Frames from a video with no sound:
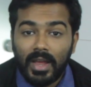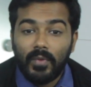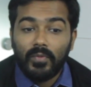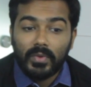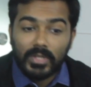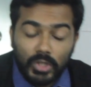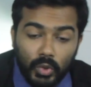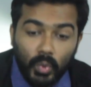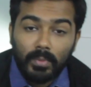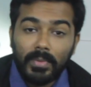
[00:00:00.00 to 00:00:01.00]
and we will
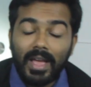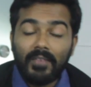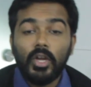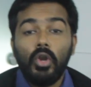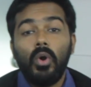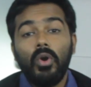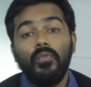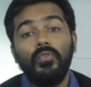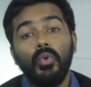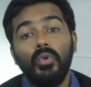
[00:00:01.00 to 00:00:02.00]
soon be having a lot
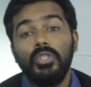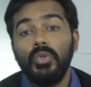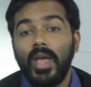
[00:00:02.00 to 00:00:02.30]
of tools to